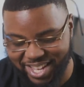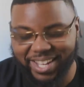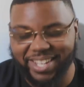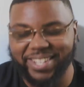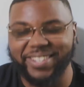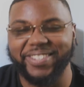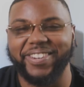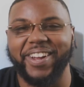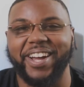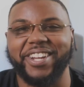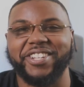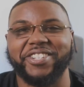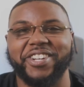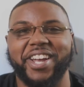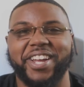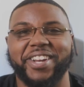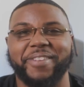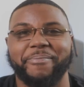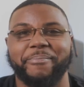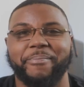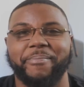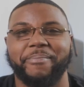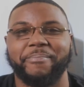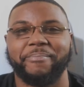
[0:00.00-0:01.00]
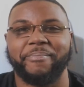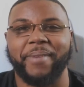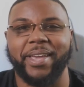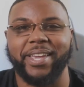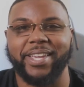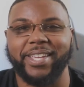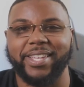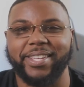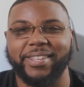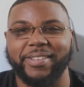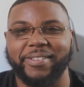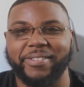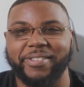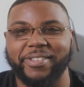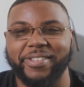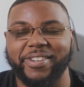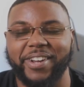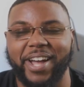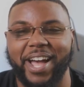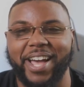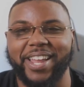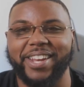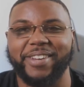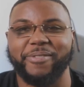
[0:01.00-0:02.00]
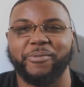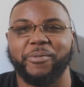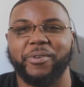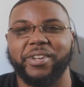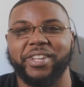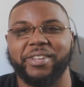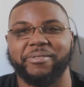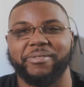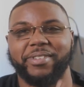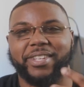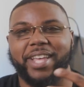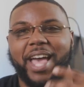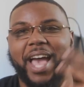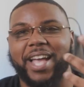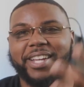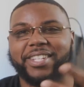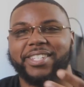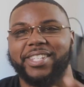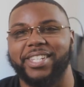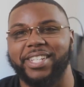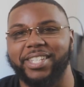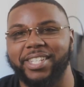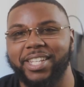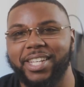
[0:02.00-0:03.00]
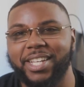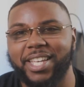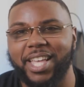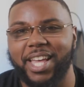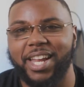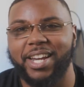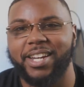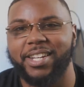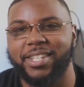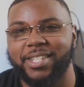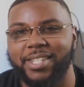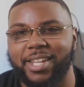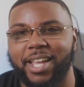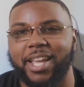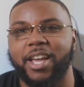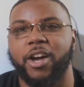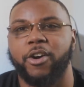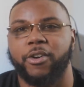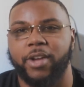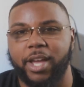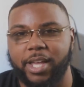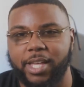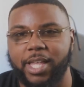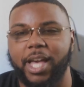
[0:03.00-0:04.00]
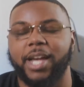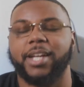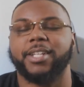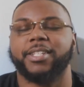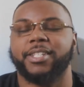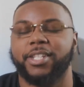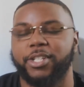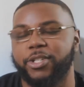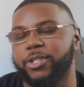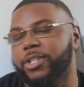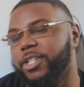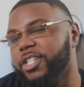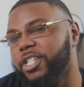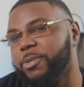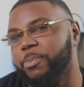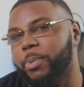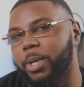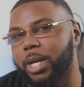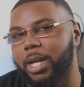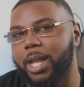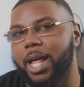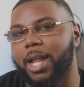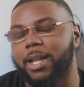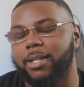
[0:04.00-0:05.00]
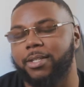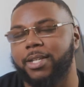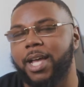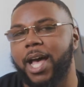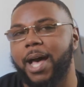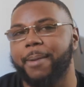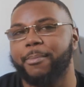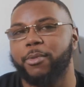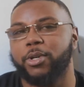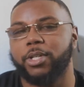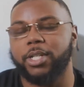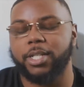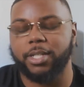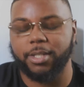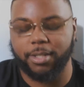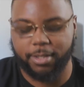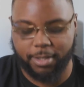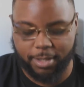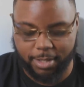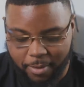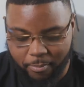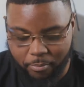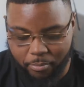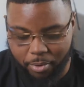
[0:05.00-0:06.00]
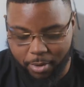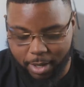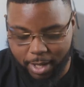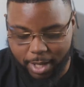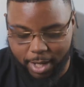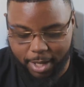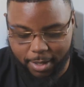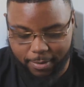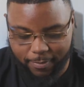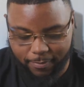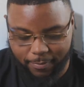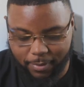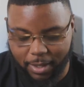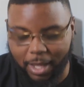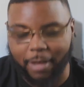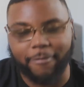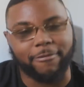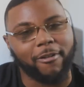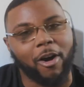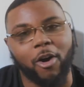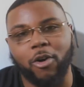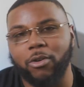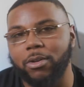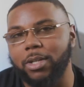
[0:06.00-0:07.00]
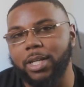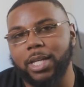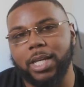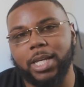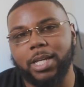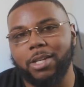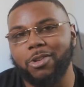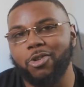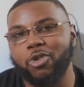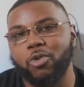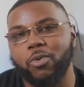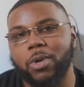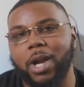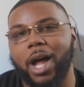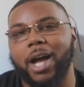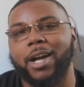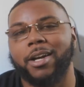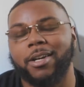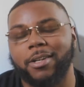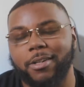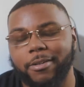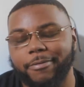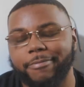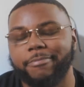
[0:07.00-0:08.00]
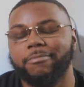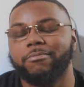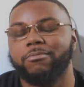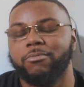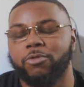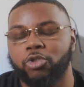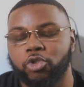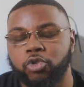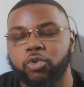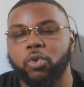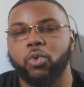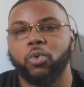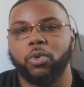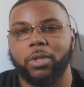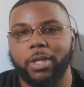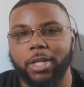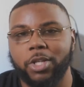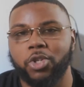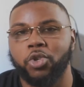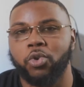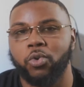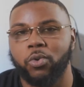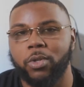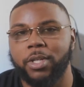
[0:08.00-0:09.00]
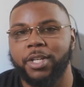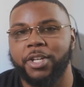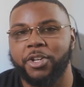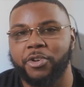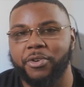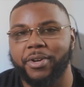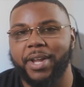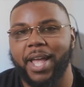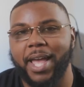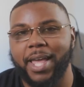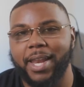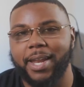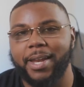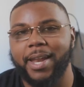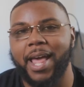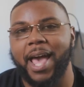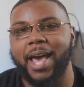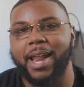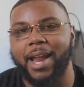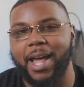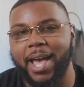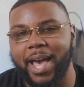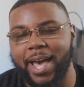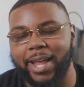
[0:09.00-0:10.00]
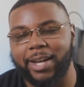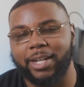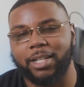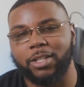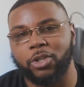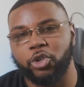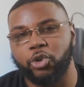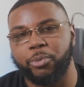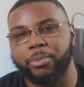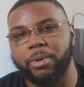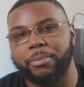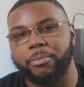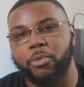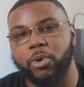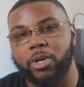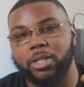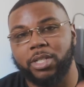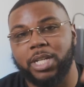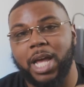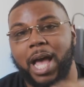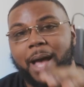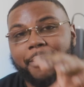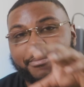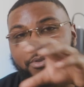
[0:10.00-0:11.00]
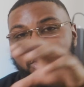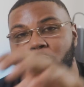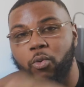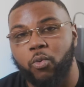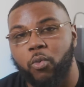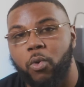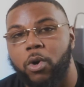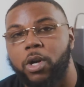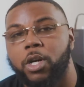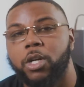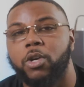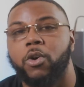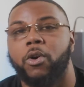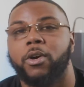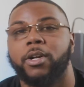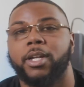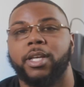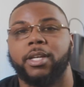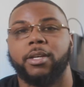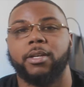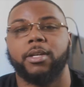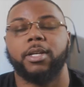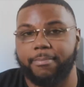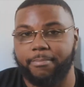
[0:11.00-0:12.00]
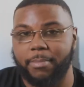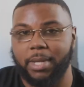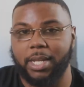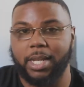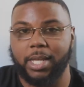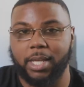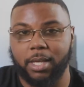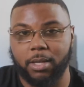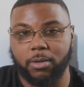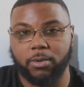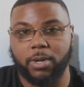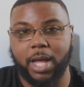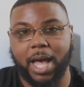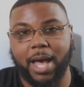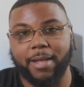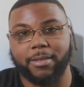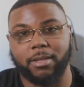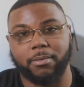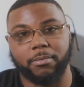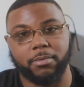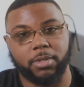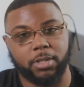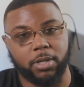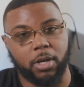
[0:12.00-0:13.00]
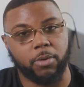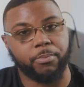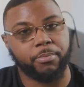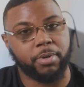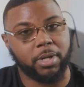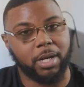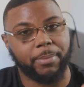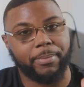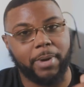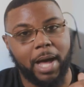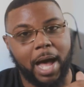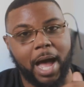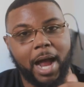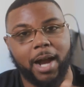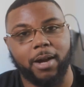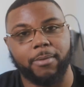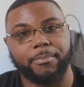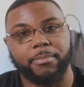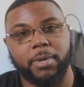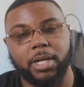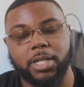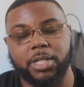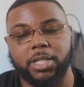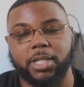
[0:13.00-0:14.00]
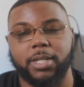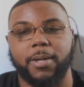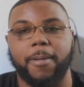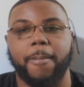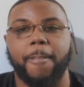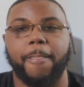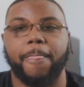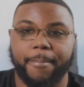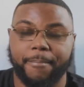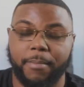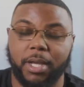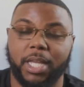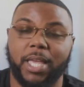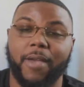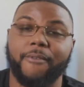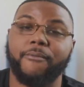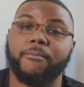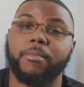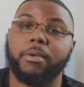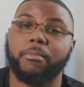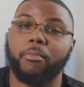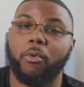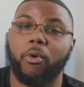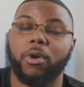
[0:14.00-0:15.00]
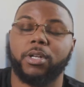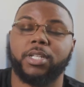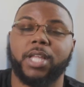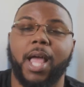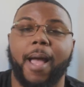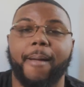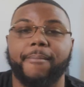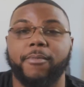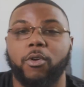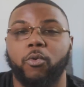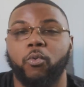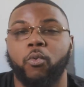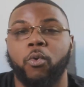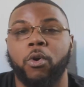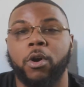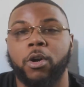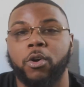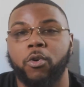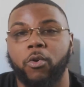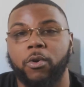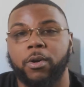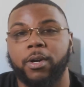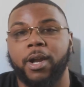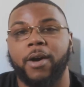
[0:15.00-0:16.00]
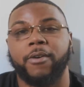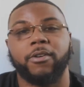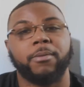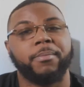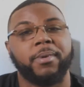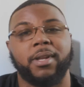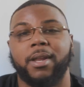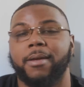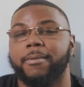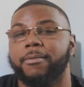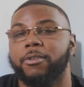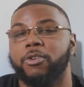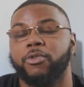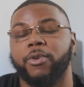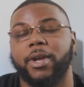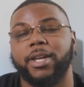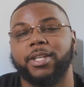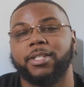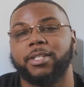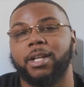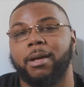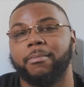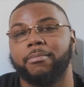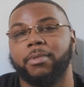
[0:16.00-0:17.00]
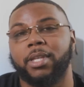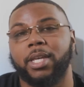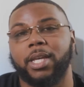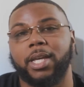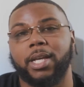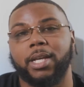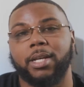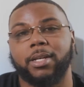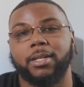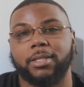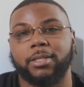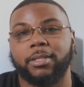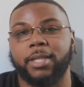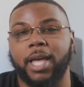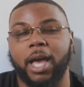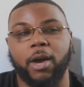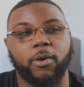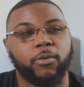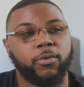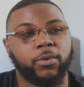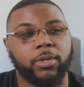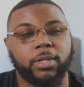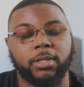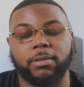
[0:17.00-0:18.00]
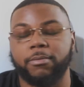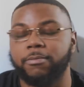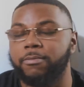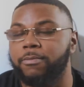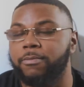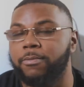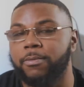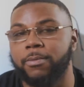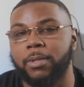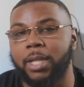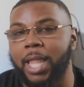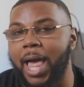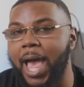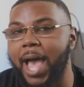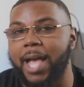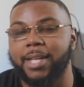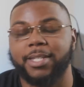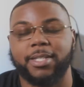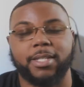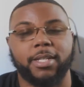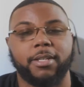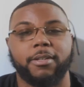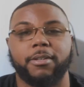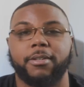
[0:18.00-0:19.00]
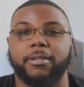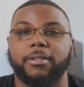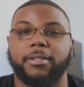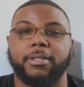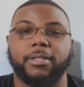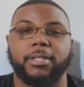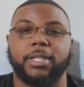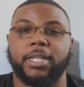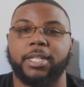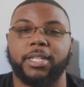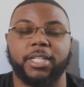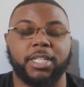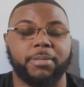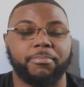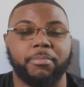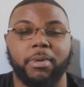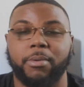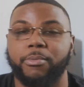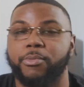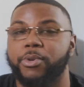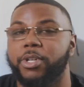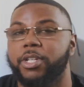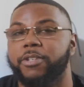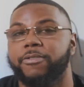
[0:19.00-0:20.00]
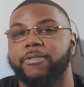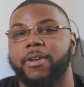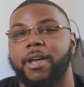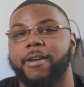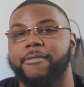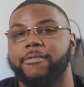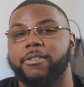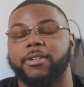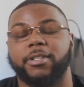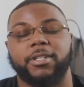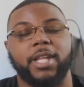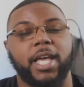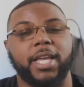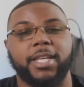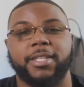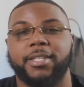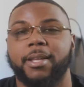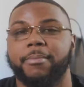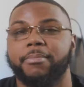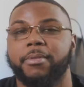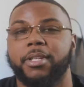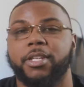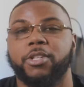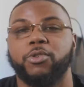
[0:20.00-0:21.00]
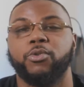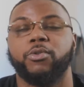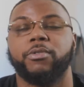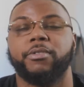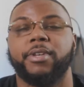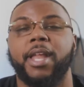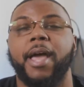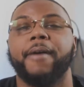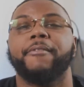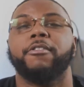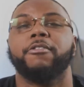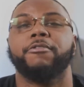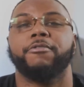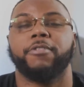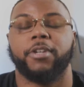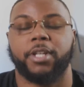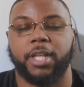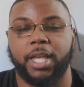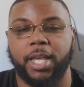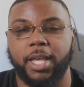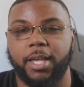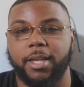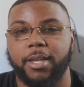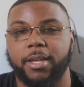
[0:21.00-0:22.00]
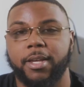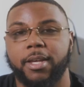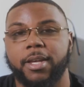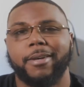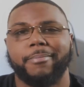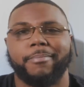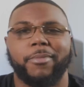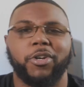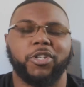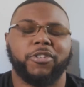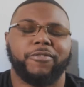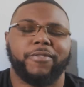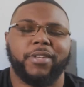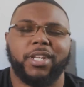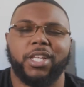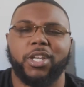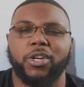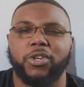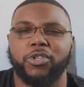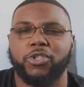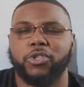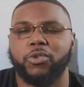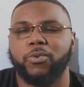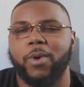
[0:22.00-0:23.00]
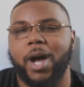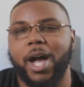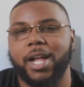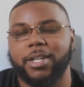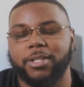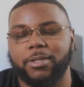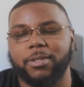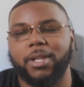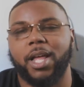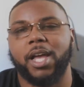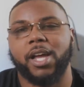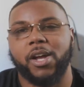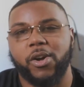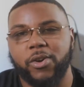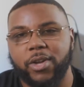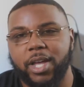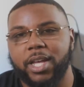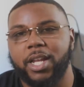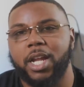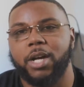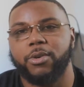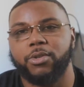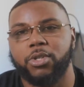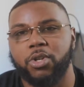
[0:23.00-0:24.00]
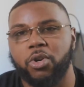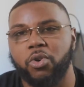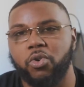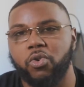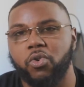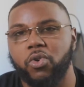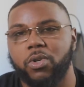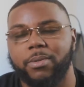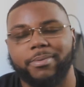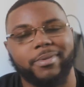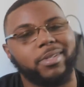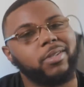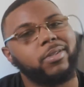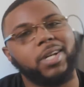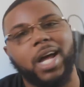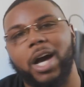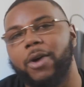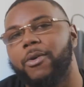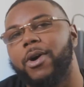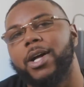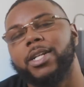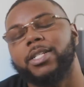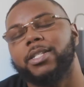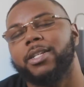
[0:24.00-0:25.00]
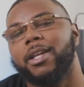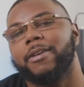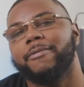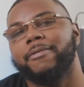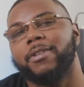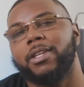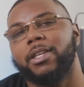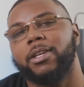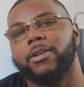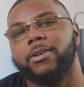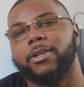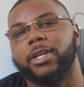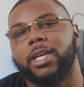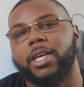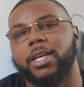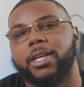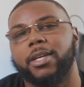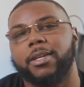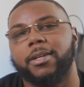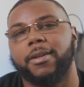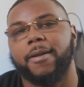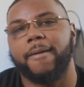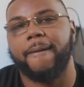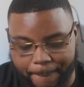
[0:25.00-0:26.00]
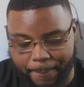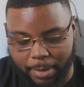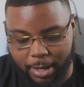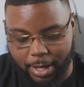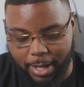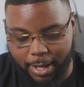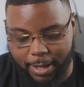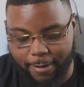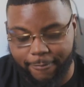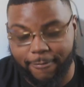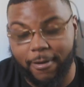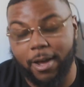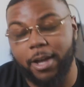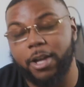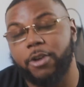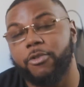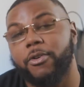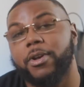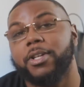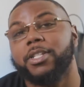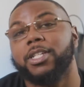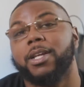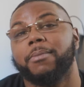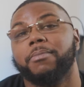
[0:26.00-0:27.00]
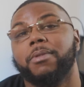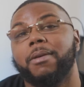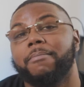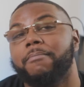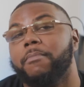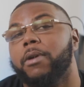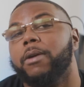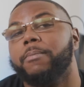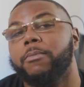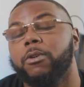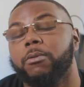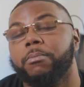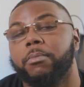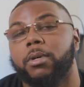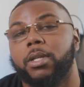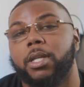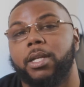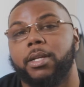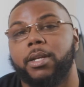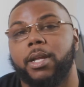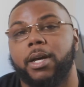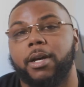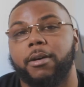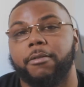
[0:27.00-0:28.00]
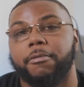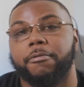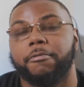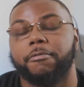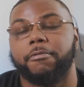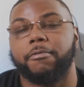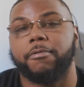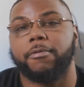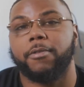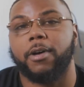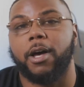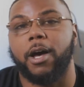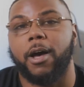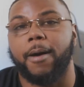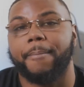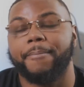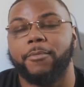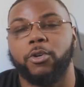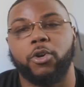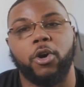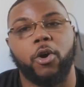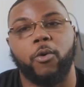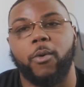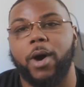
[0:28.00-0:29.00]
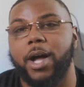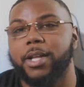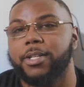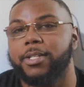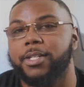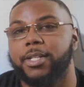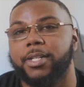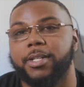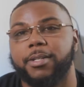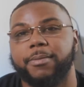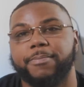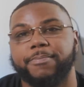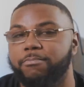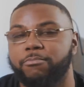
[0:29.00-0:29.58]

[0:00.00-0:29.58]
You know, I tried to make it, you know, I didn't want him to actually look at it and say, okay, yeah, I can tell you didn't spend a lot of time on this, but if only he knew what I could have truly created had I had a little bit more time to work on it, meaning he would have to, you know, put up a higher budget, but giving me more time to work on it, I would have been able to create something that would last it in his memories forever, like something you'll never forget. Most videos you watch, you're like, okay, that was cool. You're not watching that video again. But if I create something memorable enough, you're gonna watch it